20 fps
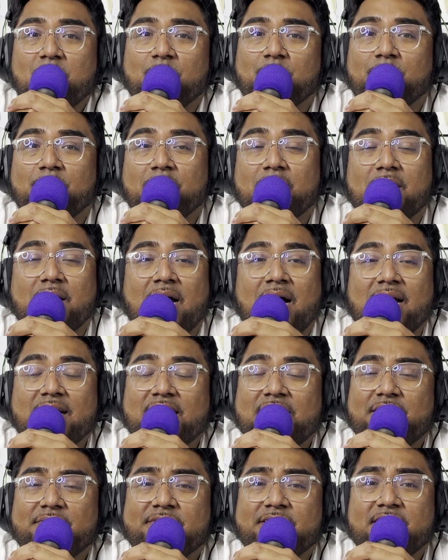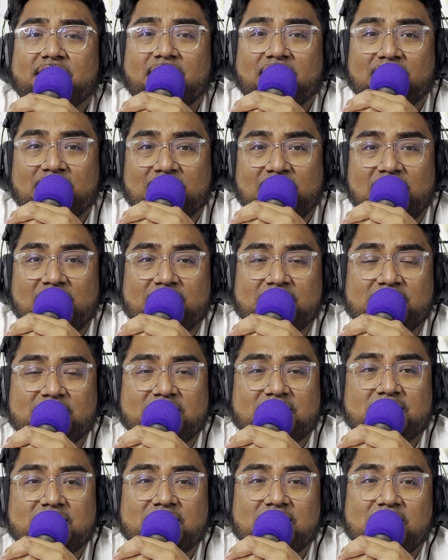But I give it a
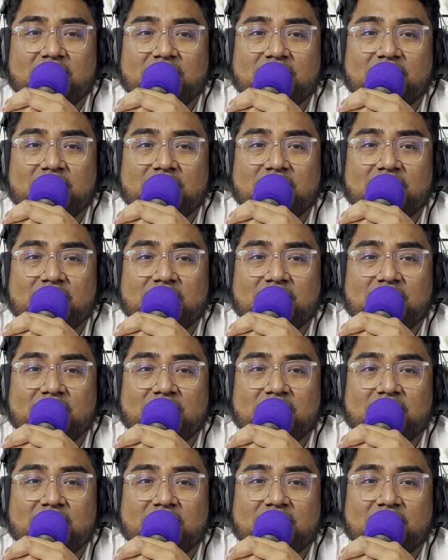less